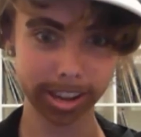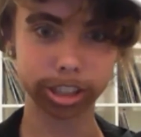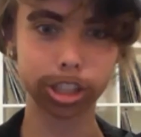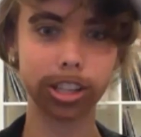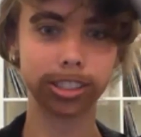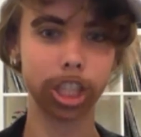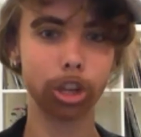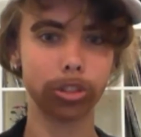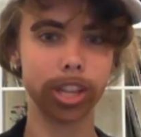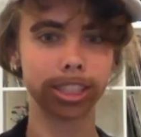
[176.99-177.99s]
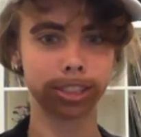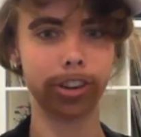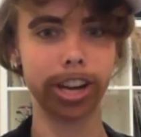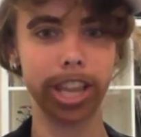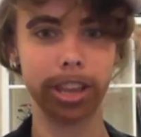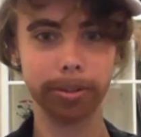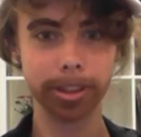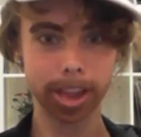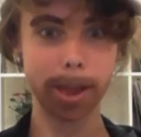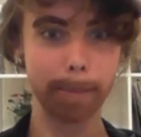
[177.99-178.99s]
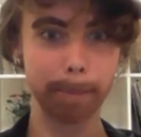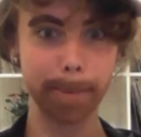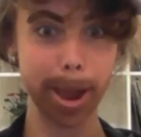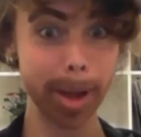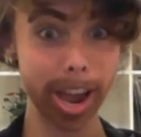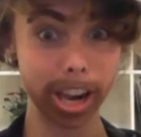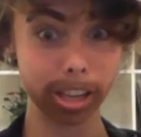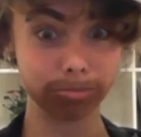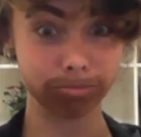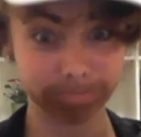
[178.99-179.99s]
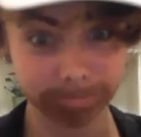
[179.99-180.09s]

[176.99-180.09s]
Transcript: So I'll see you next Friday. Bye bye!